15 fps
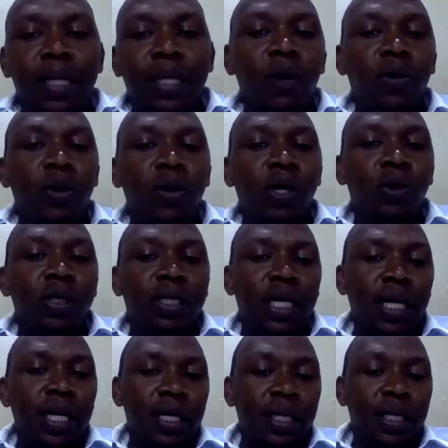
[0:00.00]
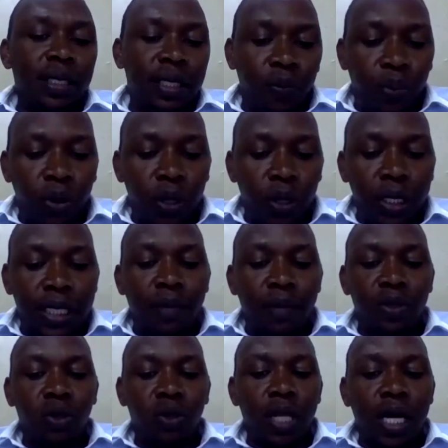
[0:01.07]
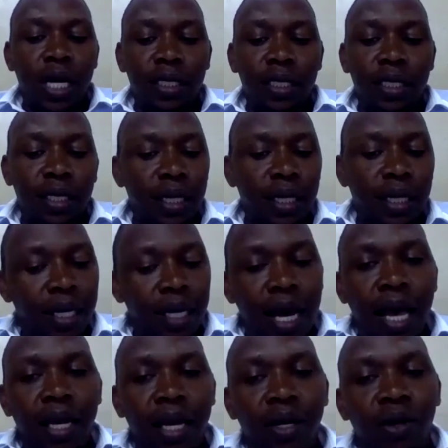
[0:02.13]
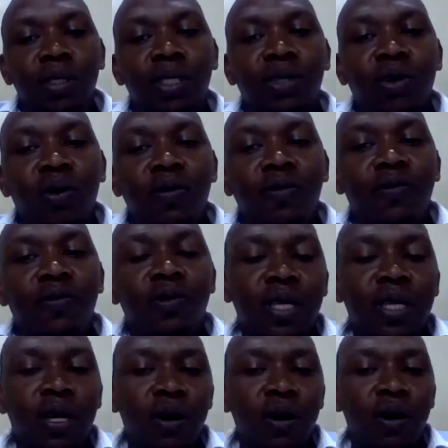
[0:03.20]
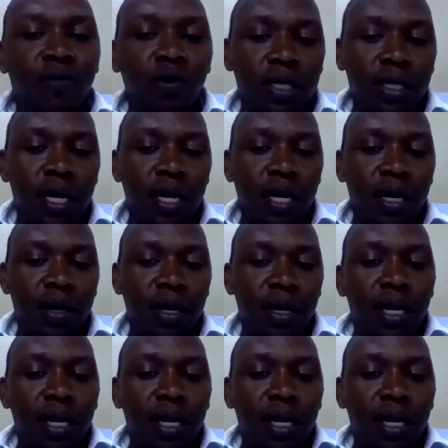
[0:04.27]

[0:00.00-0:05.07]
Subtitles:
But I will use simple terms so that I don't confuse our viewers.